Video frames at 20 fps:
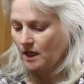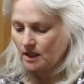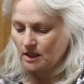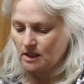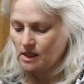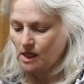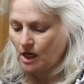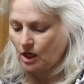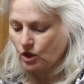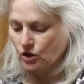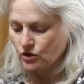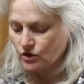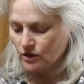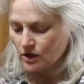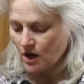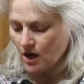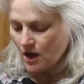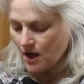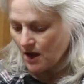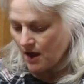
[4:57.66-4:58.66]

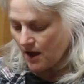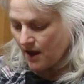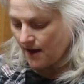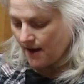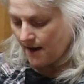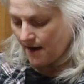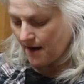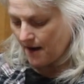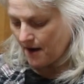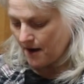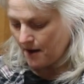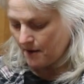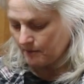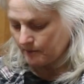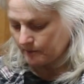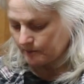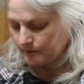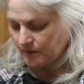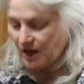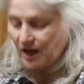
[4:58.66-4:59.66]
containers.
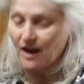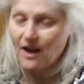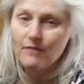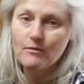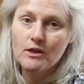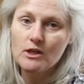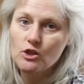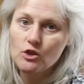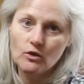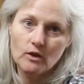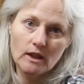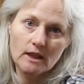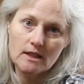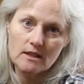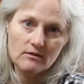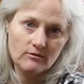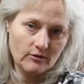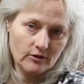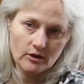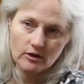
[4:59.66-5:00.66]
And I've been doing
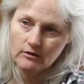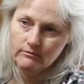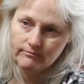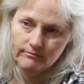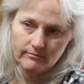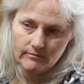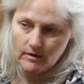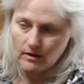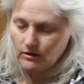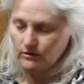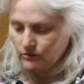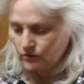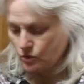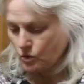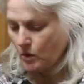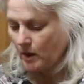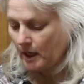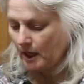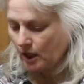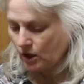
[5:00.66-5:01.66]
this for, well,
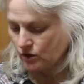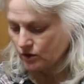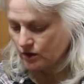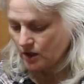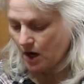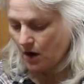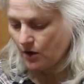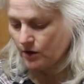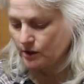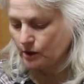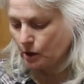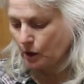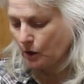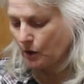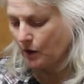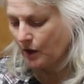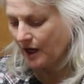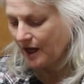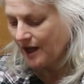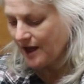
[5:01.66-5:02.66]
20 years now,
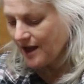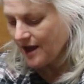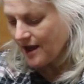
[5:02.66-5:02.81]
so